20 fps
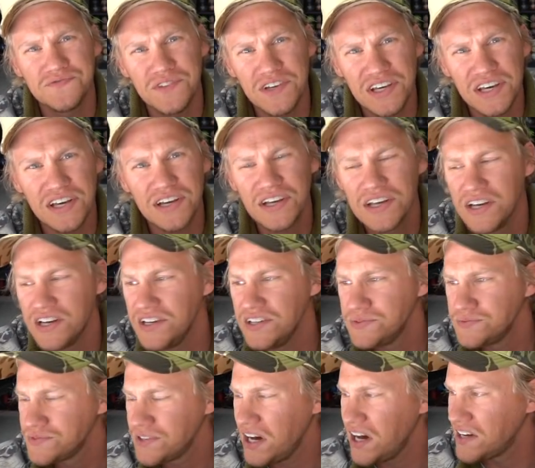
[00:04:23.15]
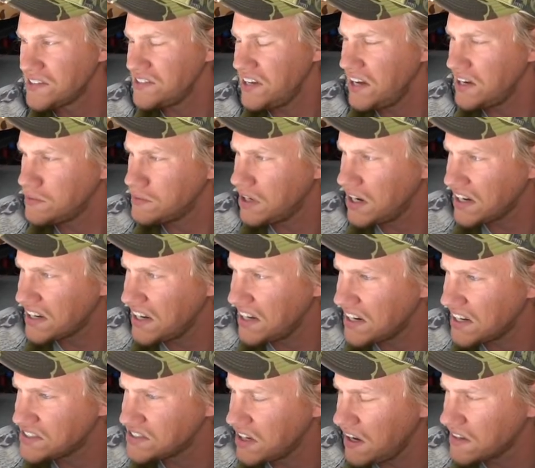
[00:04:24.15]
vehicle. God dang, why
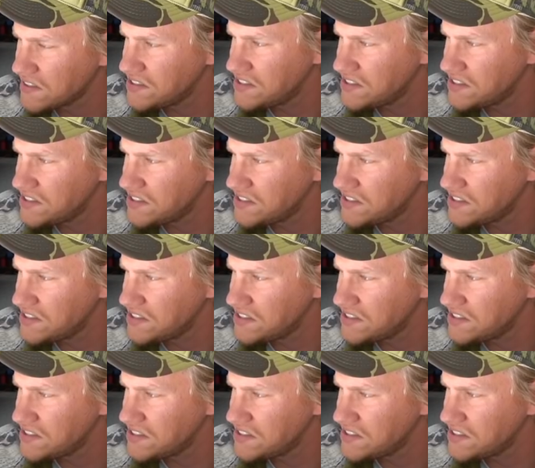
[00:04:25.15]
can't I talk